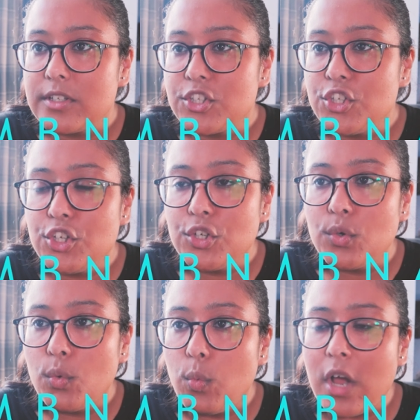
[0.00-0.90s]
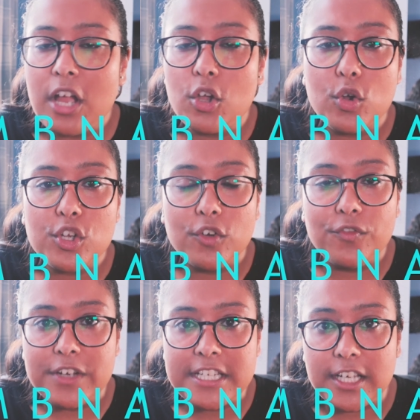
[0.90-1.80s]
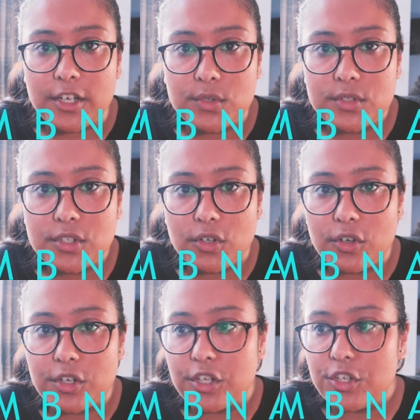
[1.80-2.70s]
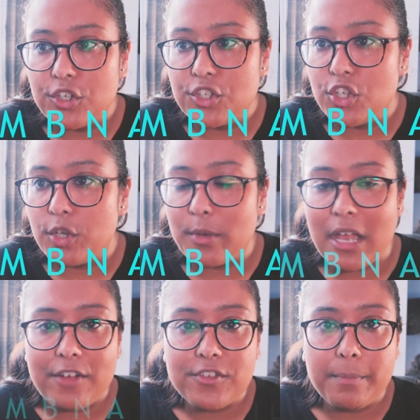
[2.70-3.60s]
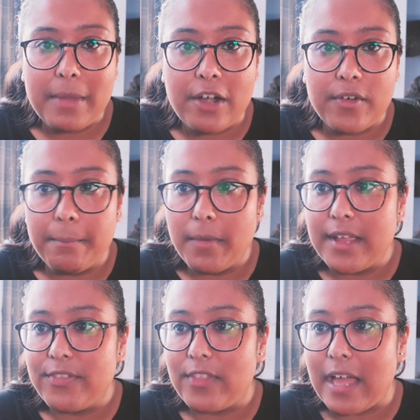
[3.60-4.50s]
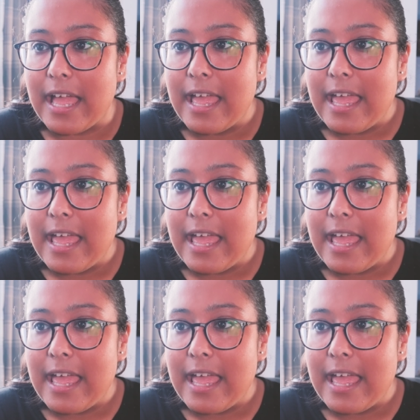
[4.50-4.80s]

to work on your videos on YouTube, you have to bear in mind that